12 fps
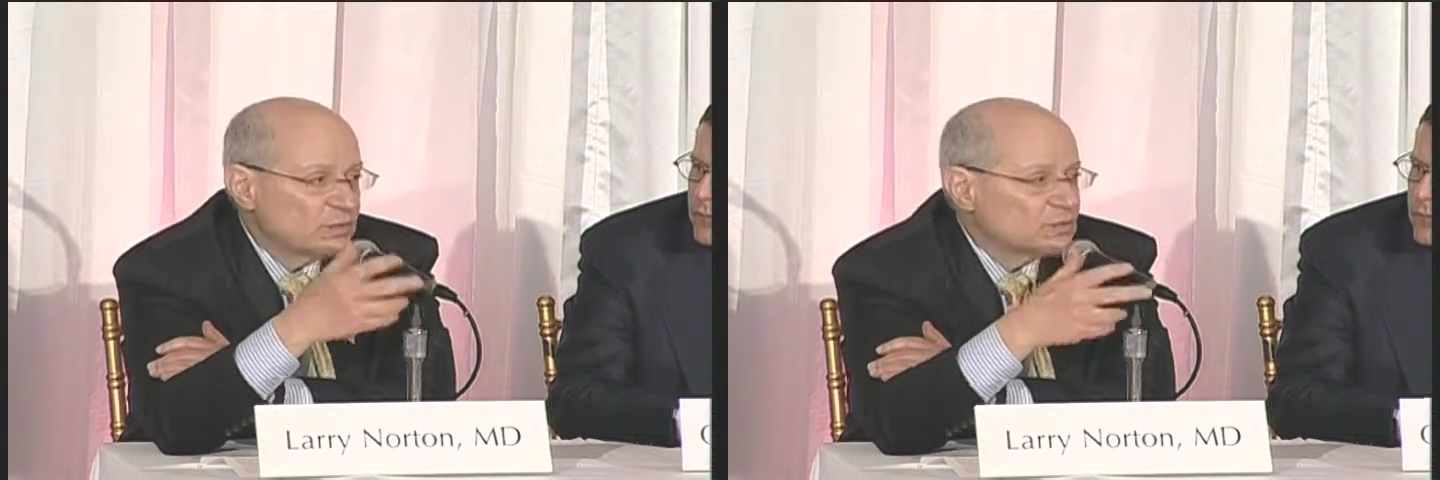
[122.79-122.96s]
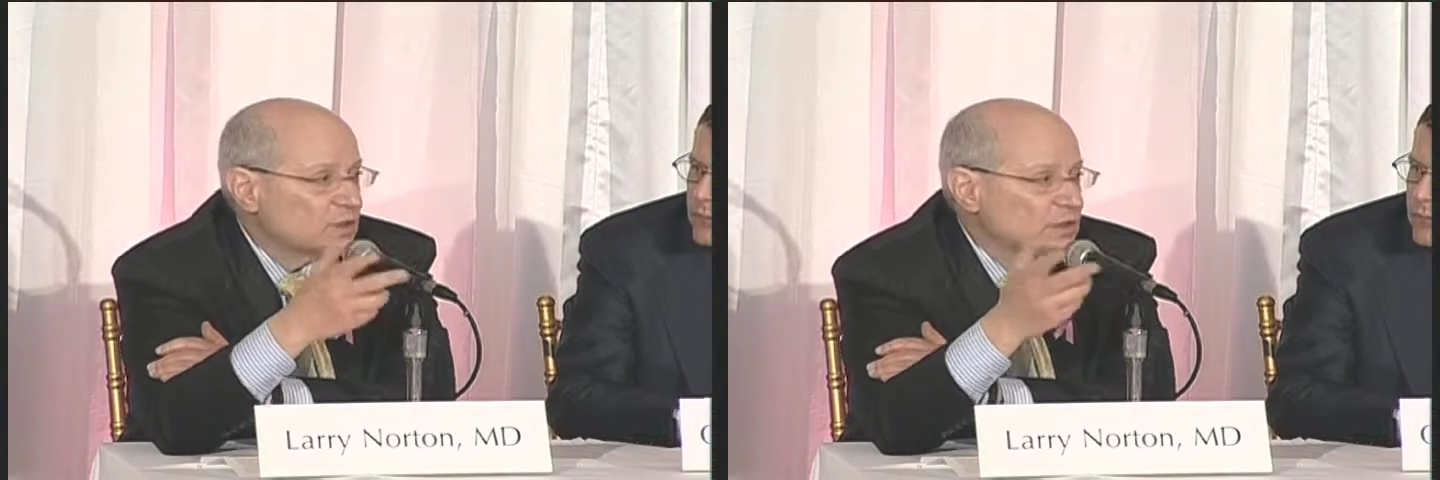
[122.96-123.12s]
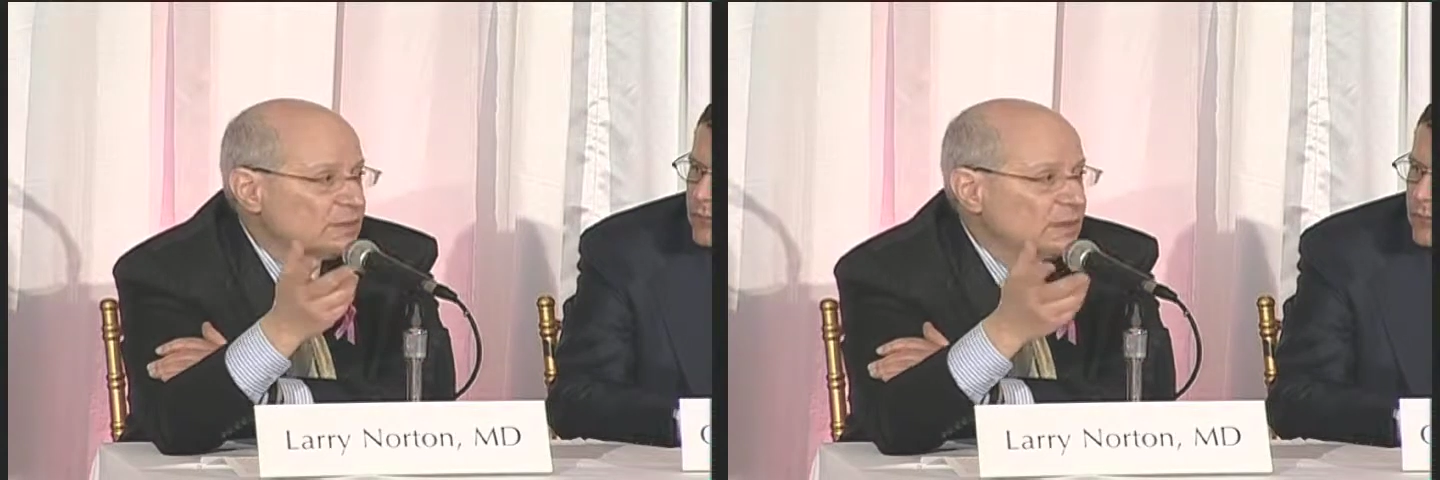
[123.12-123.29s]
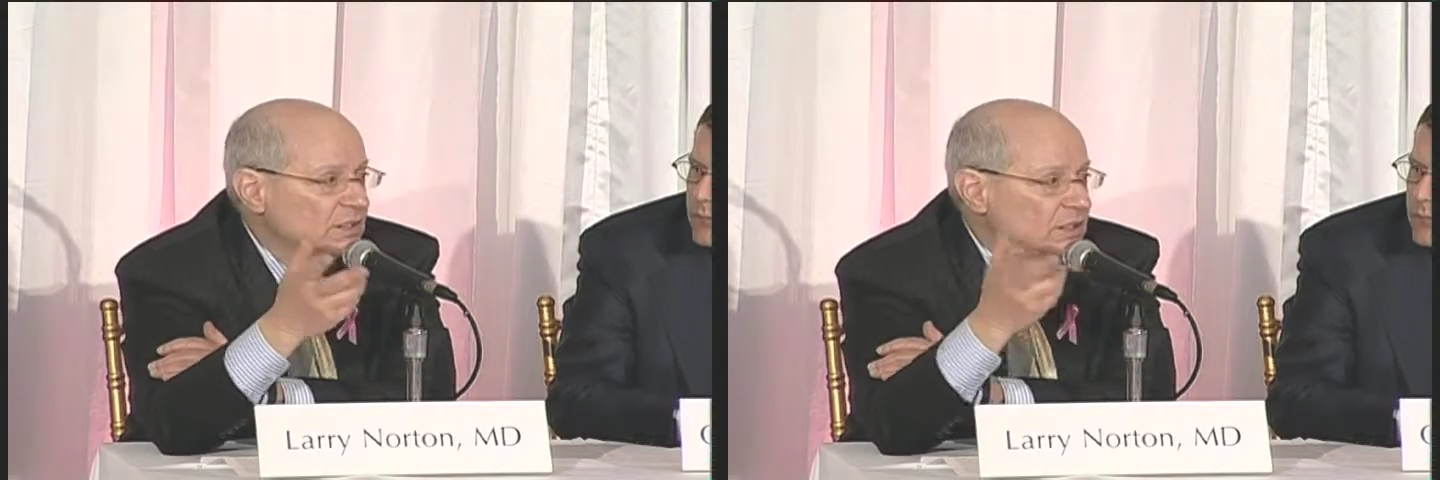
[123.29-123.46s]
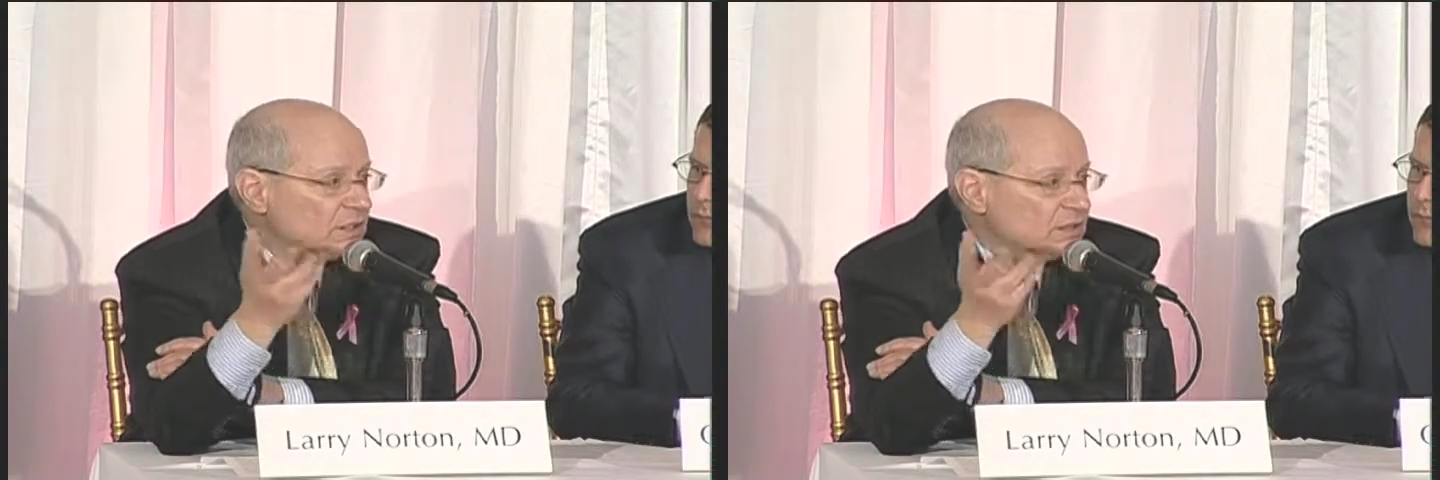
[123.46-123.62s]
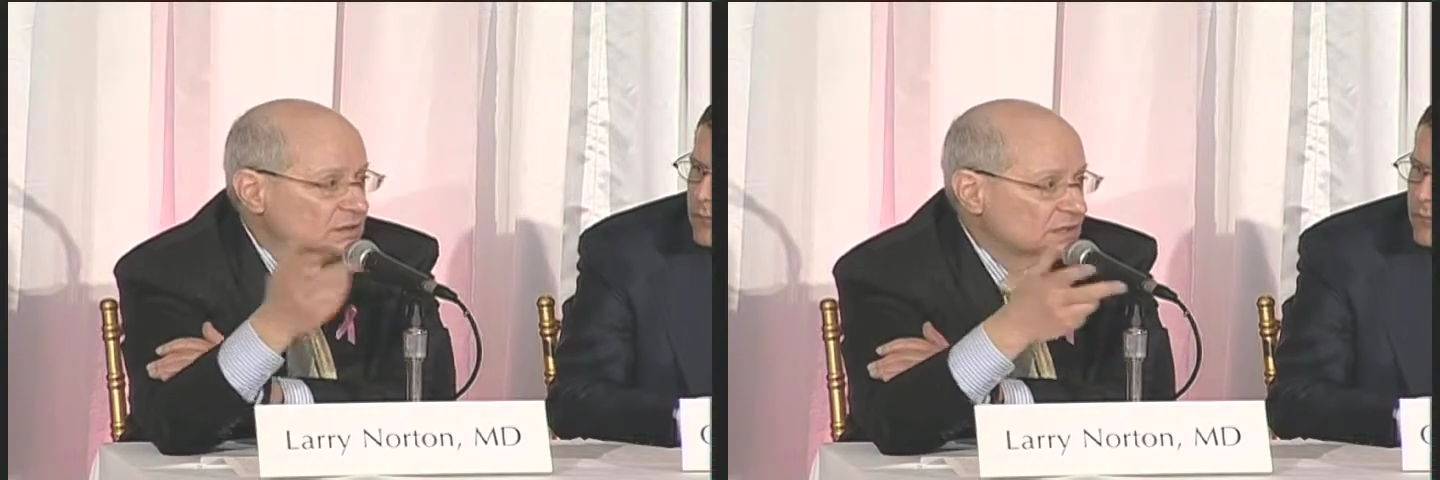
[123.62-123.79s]
we've talked about
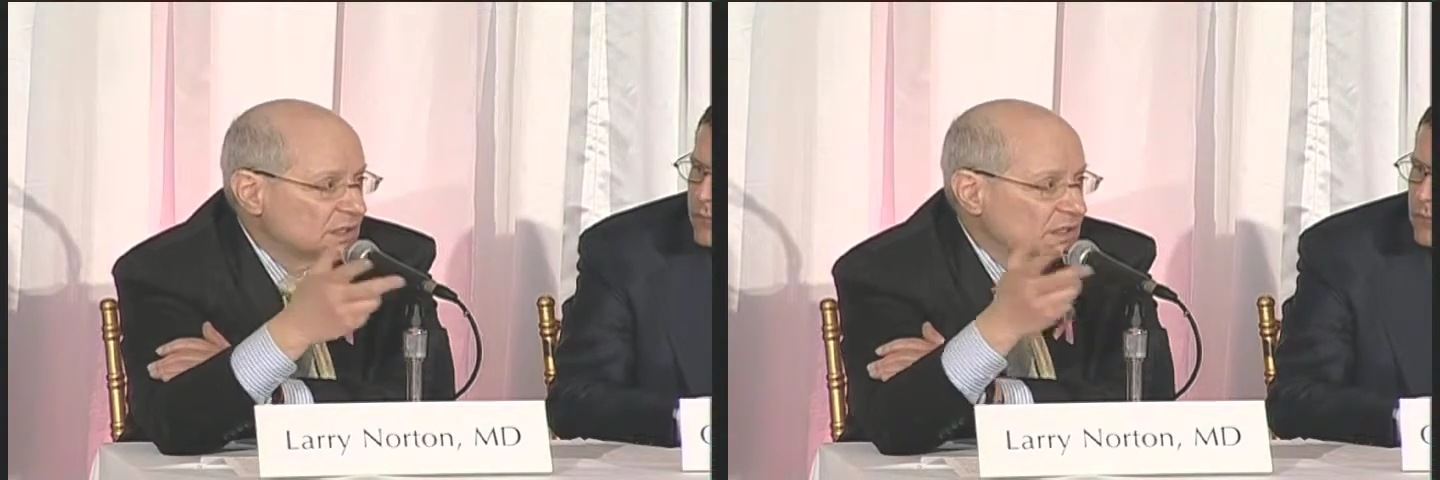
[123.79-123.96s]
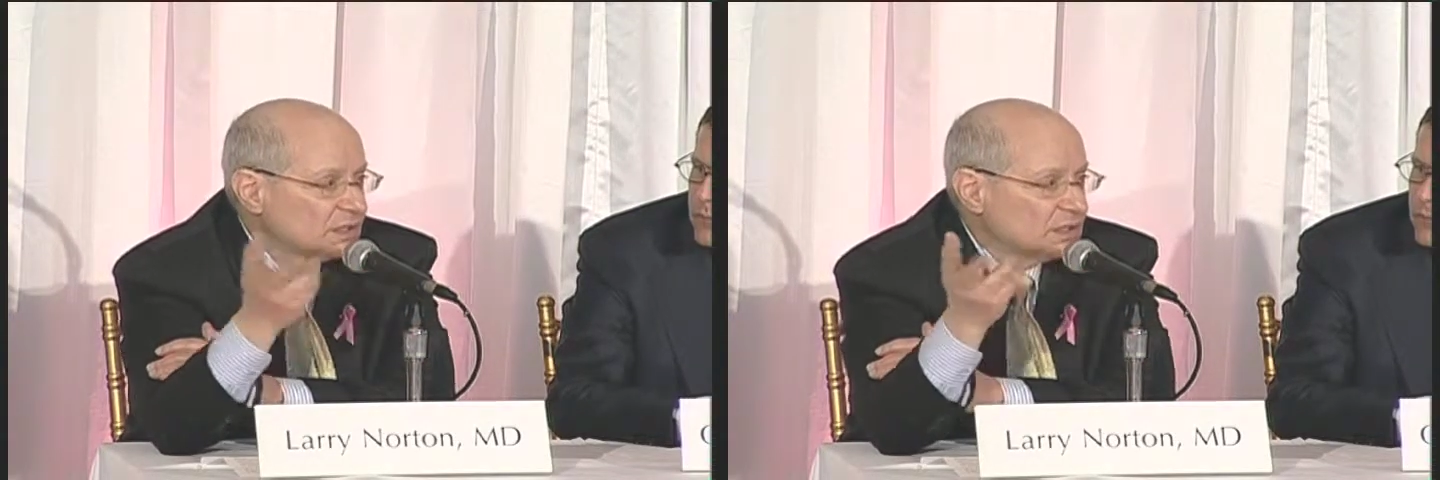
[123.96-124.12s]
here in,